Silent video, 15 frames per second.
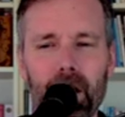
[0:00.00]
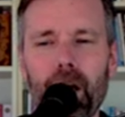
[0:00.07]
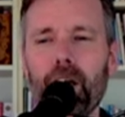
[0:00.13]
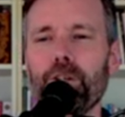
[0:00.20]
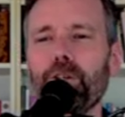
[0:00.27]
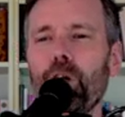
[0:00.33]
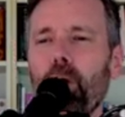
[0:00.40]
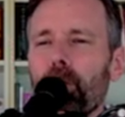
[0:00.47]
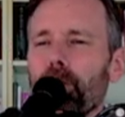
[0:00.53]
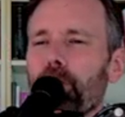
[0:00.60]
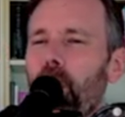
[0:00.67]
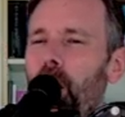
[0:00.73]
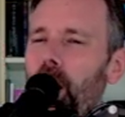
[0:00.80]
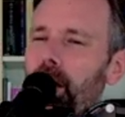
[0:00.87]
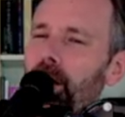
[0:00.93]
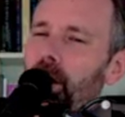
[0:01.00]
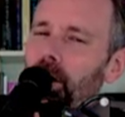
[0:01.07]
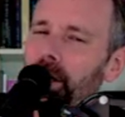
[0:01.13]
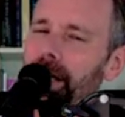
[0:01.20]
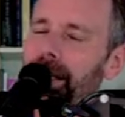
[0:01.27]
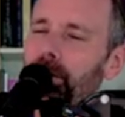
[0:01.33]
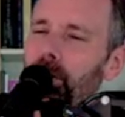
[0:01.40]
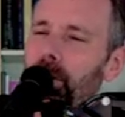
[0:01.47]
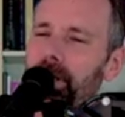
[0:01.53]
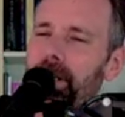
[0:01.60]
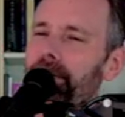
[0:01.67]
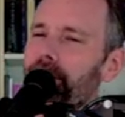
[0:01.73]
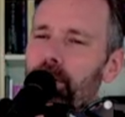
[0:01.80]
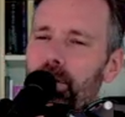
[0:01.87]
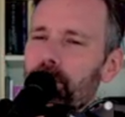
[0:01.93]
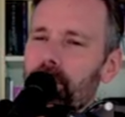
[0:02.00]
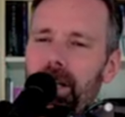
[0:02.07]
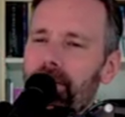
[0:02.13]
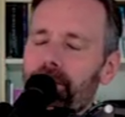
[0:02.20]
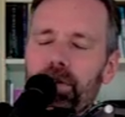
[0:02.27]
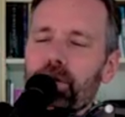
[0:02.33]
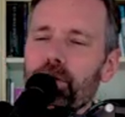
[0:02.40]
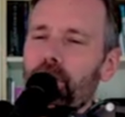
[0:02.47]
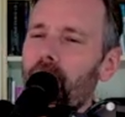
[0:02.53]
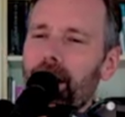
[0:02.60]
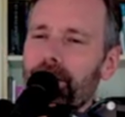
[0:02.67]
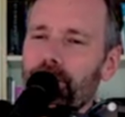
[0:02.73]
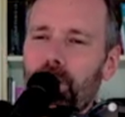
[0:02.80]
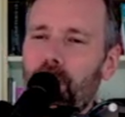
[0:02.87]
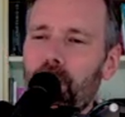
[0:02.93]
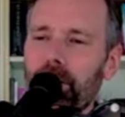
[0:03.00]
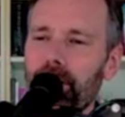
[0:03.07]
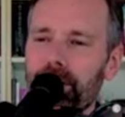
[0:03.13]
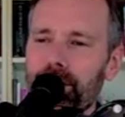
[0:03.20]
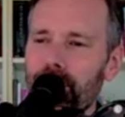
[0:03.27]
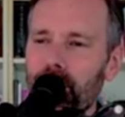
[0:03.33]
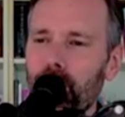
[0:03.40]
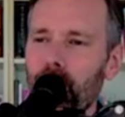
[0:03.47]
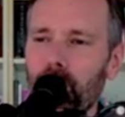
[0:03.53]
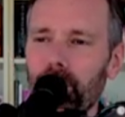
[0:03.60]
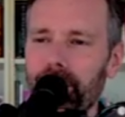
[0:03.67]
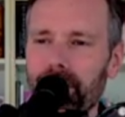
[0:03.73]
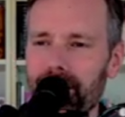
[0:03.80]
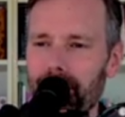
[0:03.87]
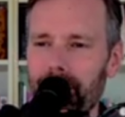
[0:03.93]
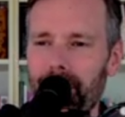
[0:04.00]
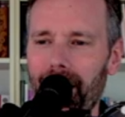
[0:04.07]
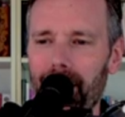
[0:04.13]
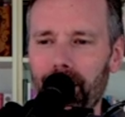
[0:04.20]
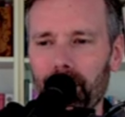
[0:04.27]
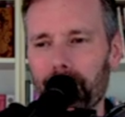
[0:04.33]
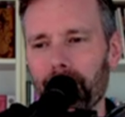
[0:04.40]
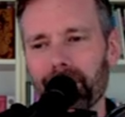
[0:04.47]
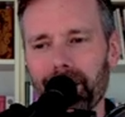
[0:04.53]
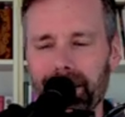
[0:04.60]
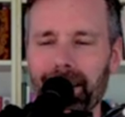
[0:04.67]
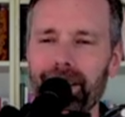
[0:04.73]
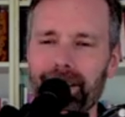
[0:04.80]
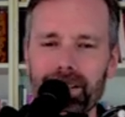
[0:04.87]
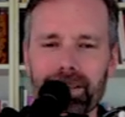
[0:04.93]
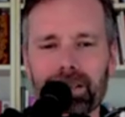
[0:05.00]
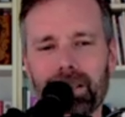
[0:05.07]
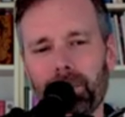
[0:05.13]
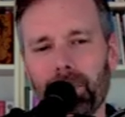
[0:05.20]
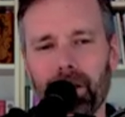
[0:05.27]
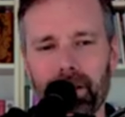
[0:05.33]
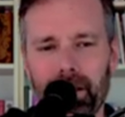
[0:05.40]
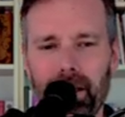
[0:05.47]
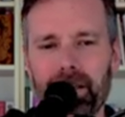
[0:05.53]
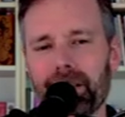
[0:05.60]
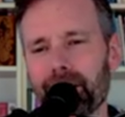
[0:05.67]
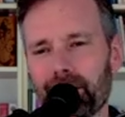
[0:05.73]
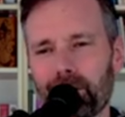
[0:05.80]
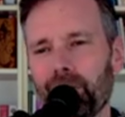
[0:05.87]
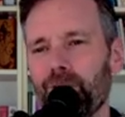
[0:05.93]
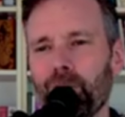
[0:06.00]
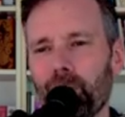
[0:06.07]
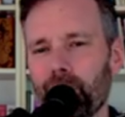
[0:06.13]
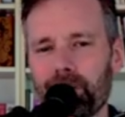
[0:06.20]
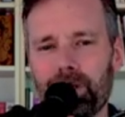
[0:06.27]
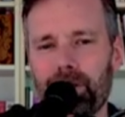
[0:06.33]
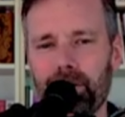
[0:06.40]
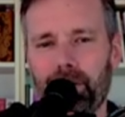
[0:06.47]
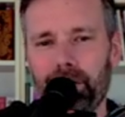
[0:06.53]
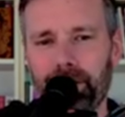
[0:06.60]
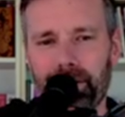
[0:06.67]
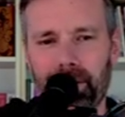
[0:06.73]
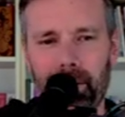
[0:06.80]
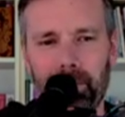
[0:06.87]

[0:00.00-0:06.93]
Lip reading: No knock. Okay, look, if you're not tall, it's cool. It doesn't matter. But like, come on. I just sort of notice this all the time.